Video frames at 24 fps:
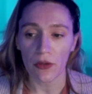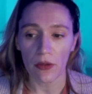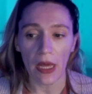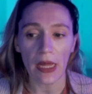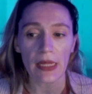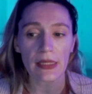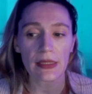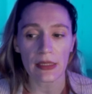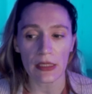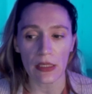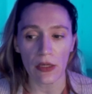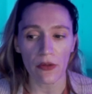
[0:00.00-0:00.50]

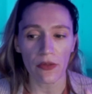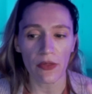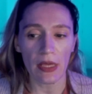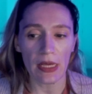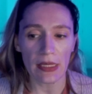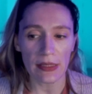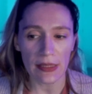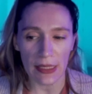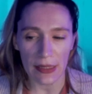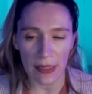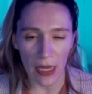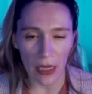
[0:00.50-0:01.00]
that's, you know,
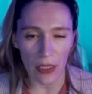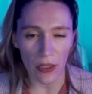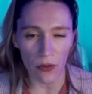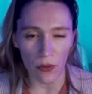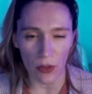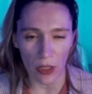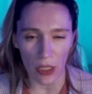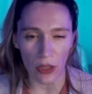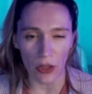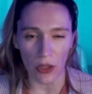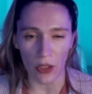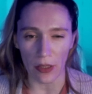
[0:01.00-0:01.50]
things like that you
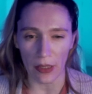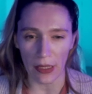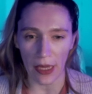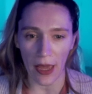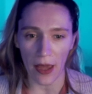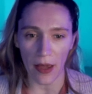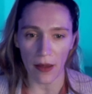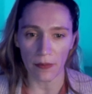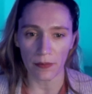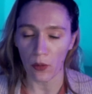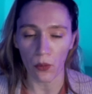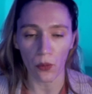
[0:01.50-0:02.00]
can look
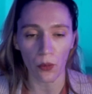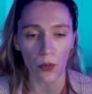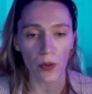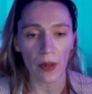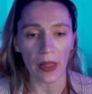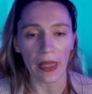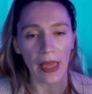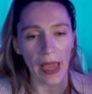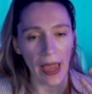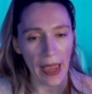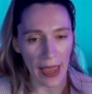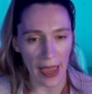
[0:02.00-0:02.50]
at.
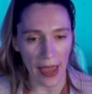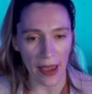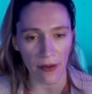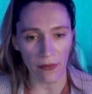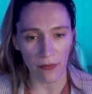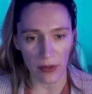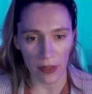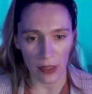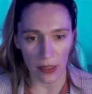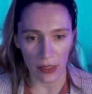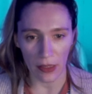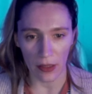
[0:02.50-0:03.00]
Like I have
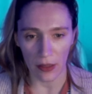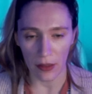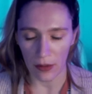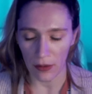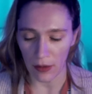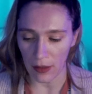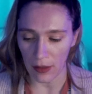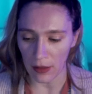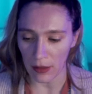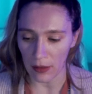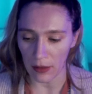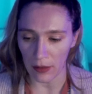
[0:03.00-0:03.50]
it
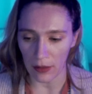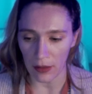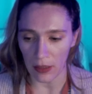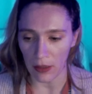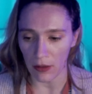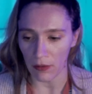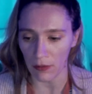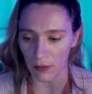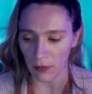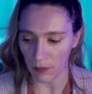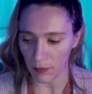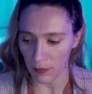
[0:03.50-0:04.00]
in, you
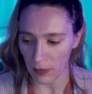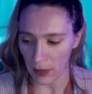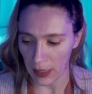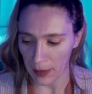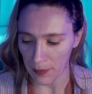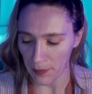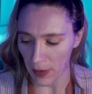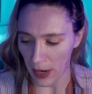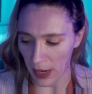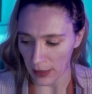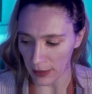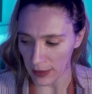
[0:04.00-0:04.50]
know, like
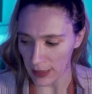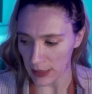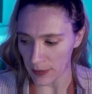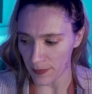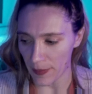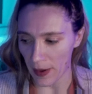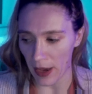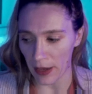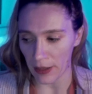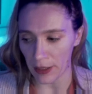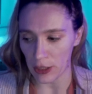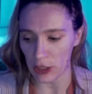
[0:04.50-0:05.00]
my lease
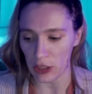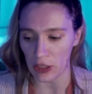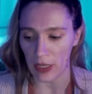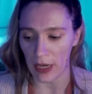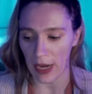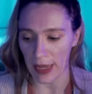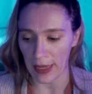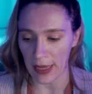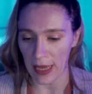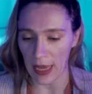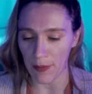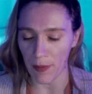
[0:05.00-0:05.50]
package that
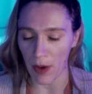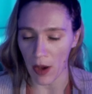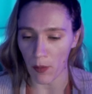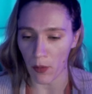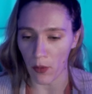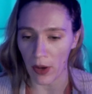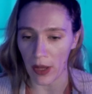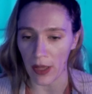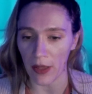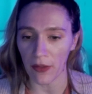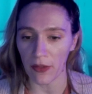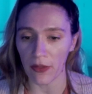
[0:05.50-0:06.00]
I came up
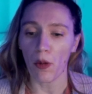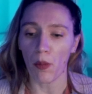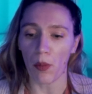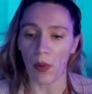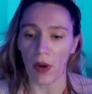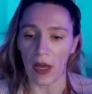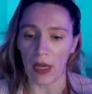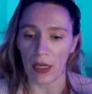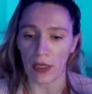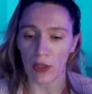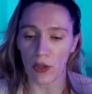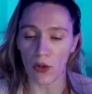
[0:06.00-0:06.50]
with,
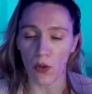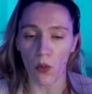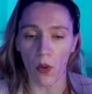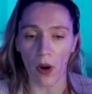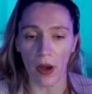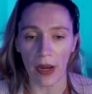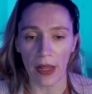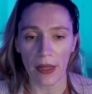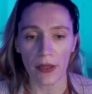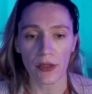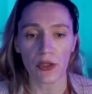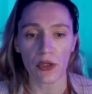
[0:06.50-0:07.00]
but you
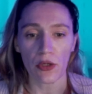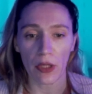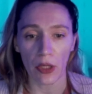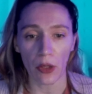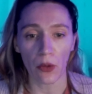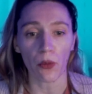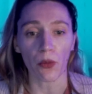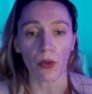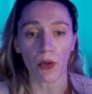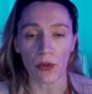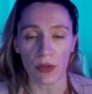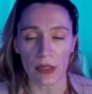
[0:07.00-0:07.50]
want to do like
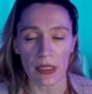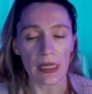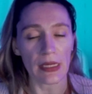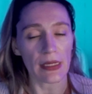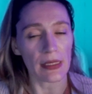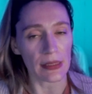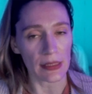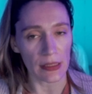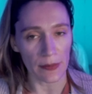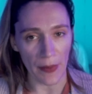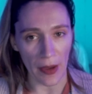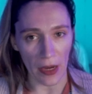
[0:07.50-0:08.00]
routine
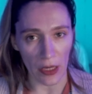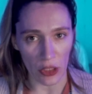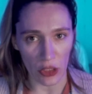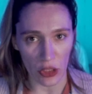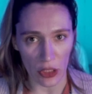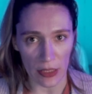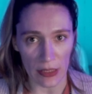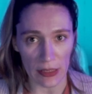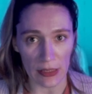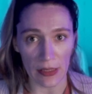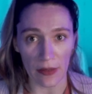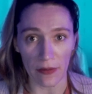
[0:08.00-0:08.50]

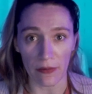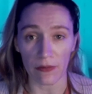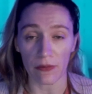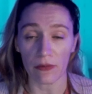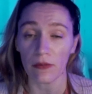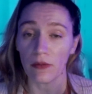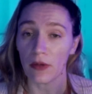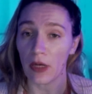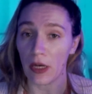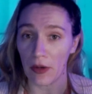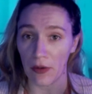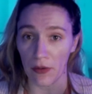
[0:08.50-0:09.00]
inspections of,
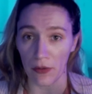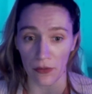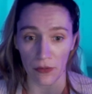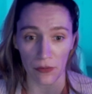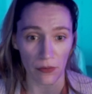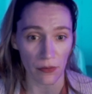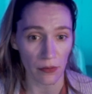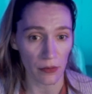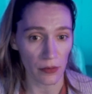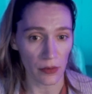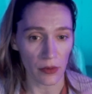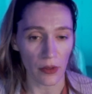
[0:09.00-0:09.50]

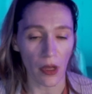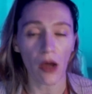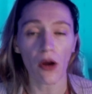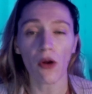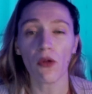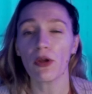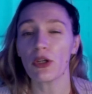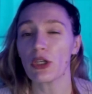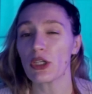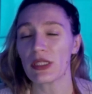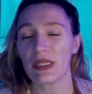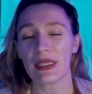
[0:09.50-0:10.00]
of not
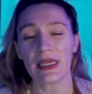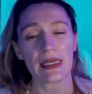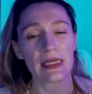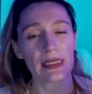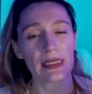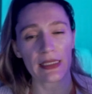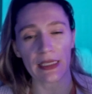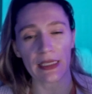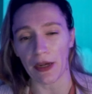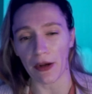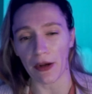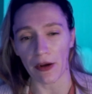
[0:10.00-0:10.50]
only just the
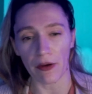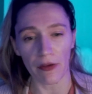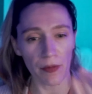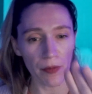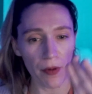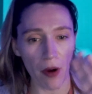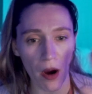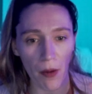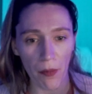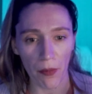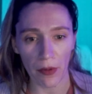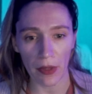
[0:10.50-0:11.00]
exterior of the
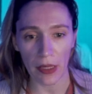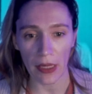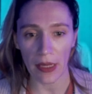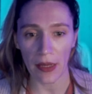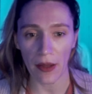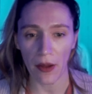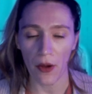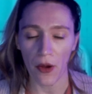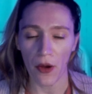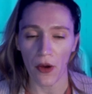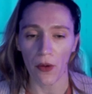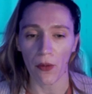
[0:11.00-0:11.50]
property,
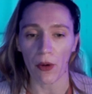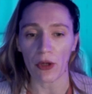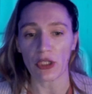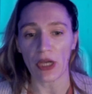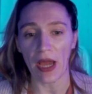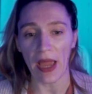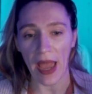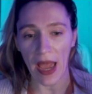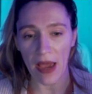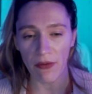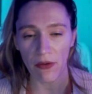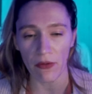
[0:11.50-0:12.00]
which I
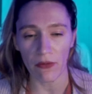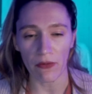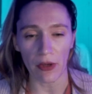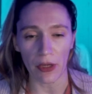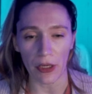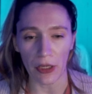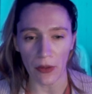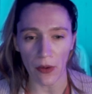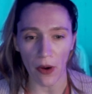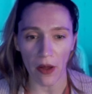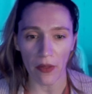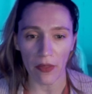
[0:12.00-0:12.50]
have a
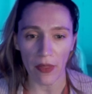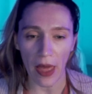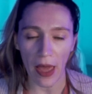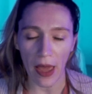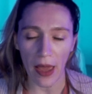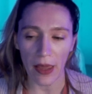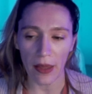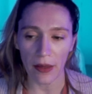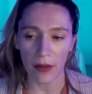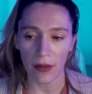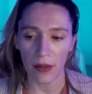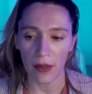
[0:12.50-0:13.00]
video on
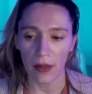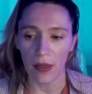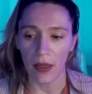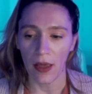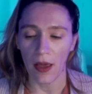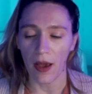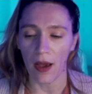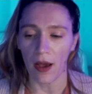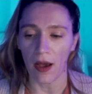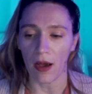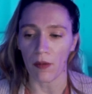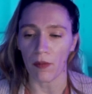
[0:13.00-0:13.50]
that.
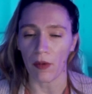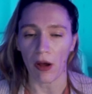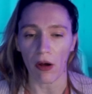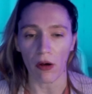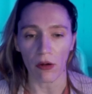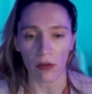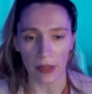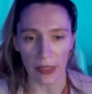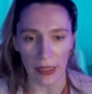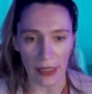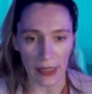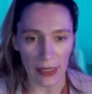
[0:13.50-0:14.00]
Um, I'll
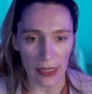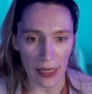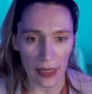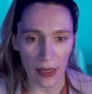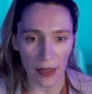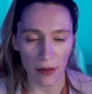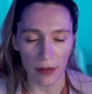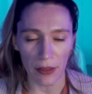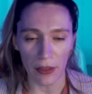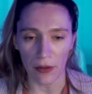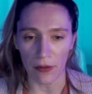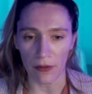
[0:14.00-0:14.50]
link
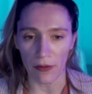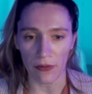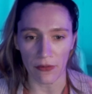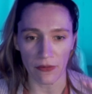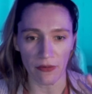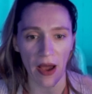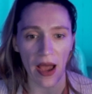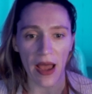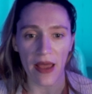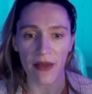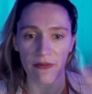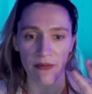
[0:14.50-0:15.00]
it, you know, the
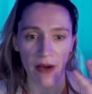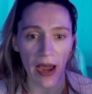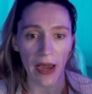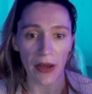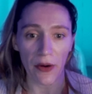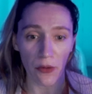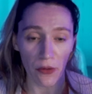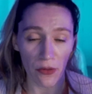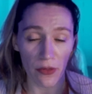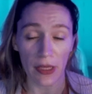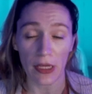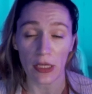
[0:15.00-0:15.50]
five vital
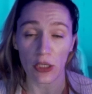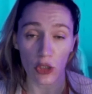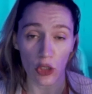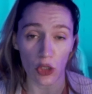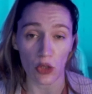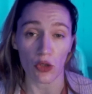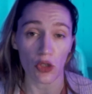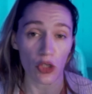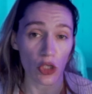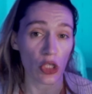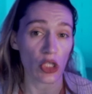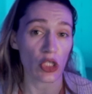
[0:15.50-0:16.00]
things you
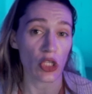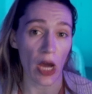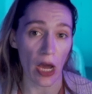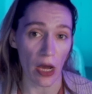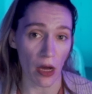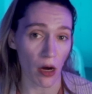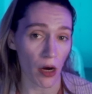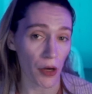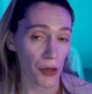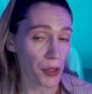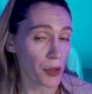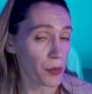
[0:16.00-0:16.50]
should check
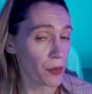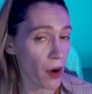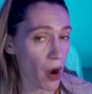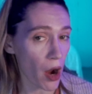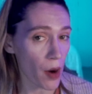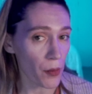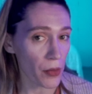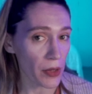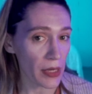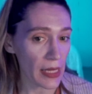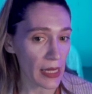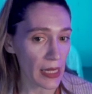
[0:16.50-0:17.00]
on your
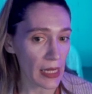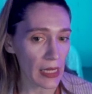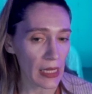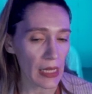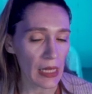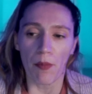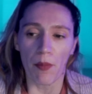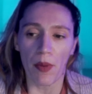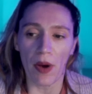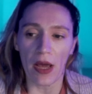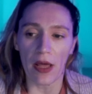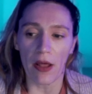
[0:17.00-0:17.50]
property,
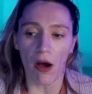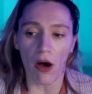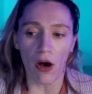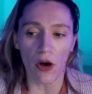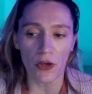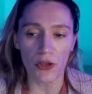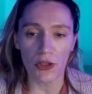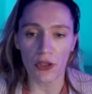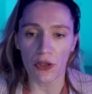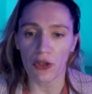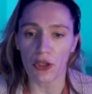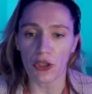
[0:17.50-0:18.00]
but
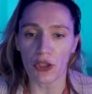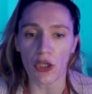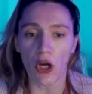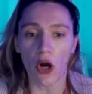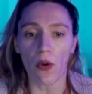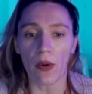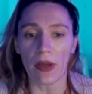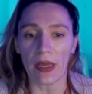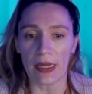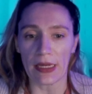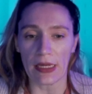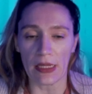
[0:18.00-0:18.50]
also just
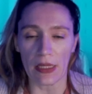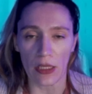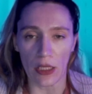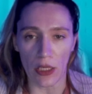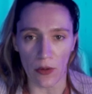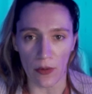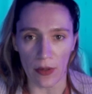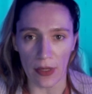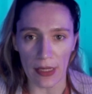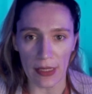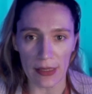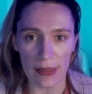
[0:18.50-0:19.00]
going into the
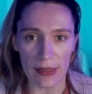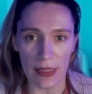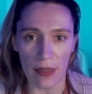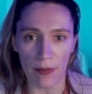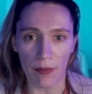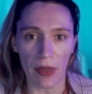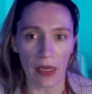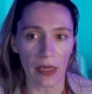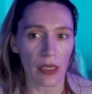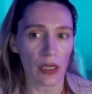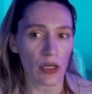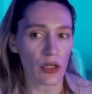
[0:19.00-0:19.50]
units and
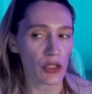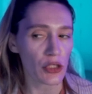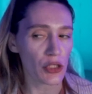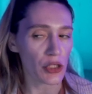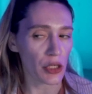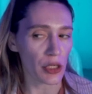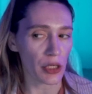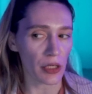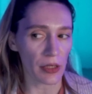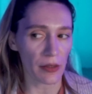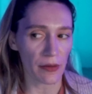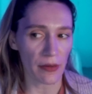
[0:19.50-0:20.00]
making
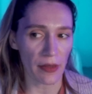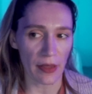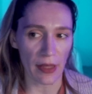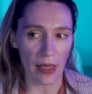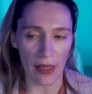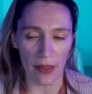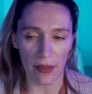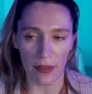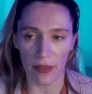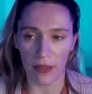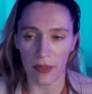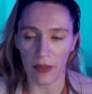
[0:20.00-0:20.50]
sure
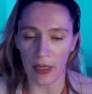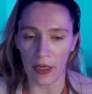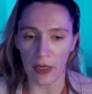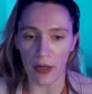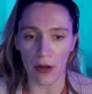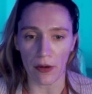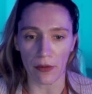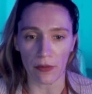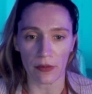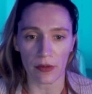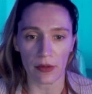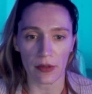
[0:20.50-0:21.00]
that, you
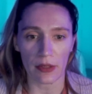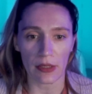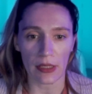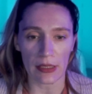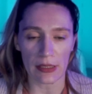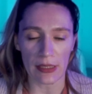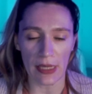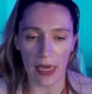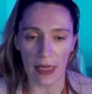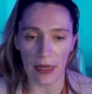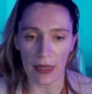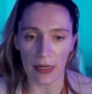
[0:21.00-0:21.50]
know, the
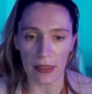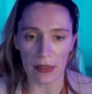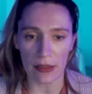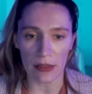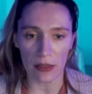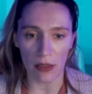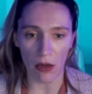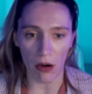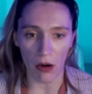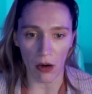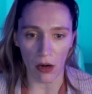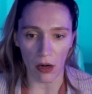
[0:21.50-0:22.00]
tenants
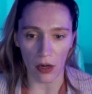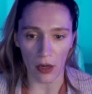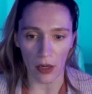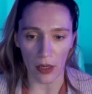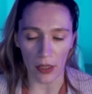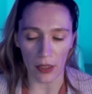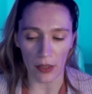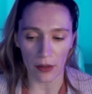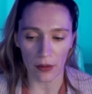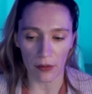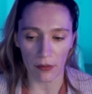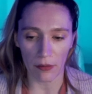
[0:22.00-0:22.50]

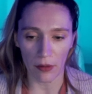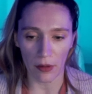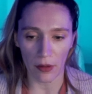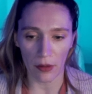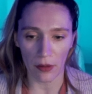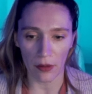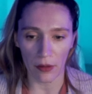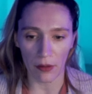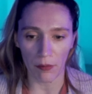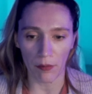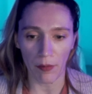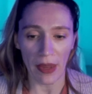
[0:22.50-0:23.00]
are
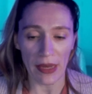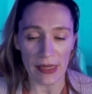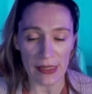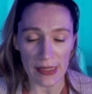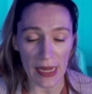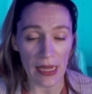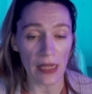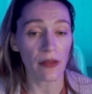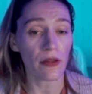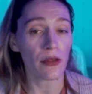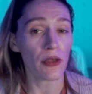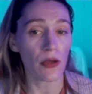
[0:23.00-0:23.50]

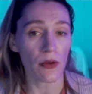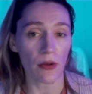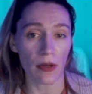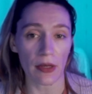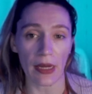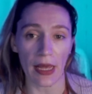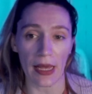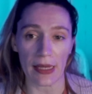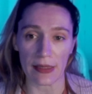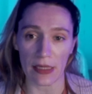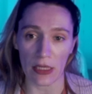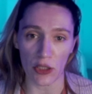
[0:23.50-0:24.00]
maintaining the unit
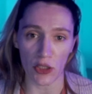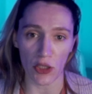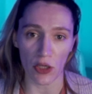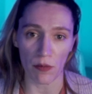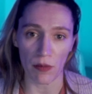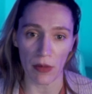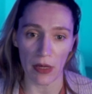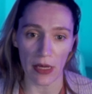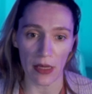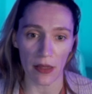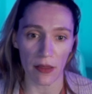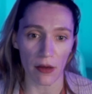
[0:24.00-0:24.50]
as they should
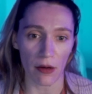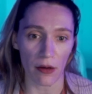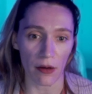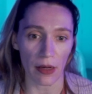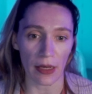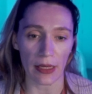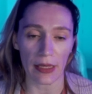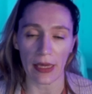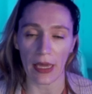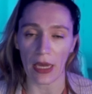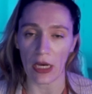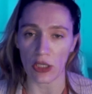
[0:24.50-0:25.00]
be. They're
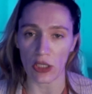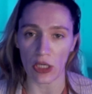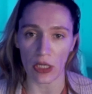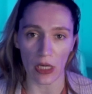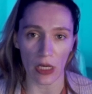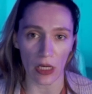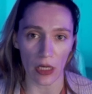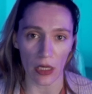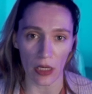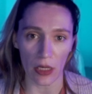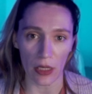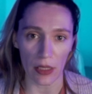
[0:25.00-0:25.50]
engaging
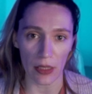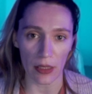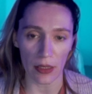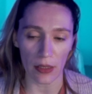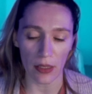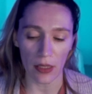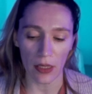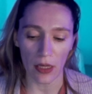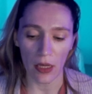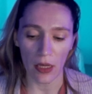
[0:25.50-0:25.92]
in good